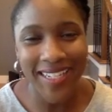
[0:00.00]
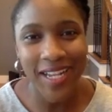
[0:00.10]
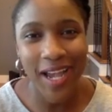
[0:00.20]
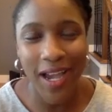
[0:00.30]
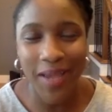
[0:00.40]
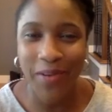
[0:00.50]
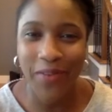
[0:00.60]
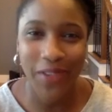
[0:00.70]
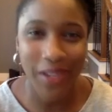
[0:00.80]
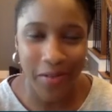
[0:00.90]
time
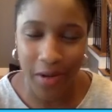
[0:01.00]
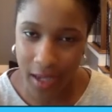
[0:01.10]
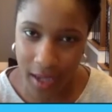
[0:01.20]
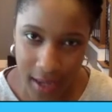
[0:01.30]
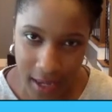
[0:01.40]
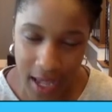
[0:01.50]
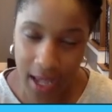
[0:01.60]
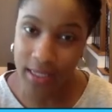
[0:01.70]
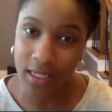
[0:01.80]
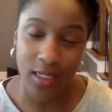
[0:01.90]
of year again.
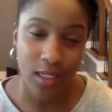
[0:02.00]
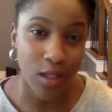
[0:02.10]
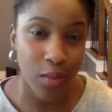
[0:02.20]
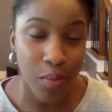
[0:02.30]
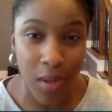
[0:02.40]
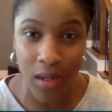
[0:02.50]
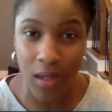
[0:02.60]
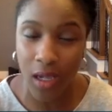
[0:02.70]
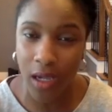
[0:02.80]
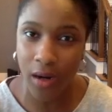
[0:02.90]
Yes, it's the
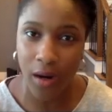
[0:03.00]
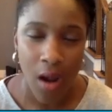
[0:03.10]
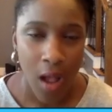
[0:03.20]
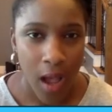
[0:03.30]
mid-year.